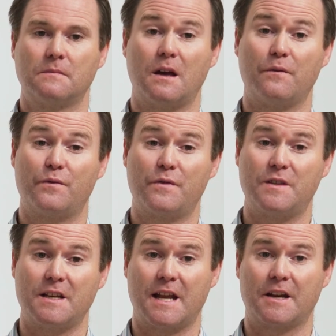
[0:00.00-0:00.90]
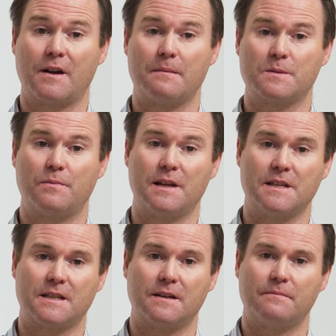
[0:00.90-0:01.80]
and 15 nanograms per
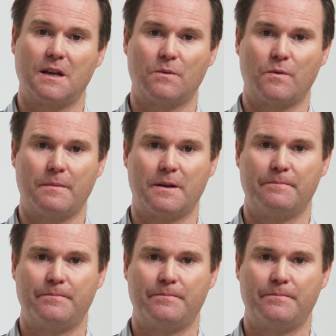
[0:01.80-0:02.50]
litre in women.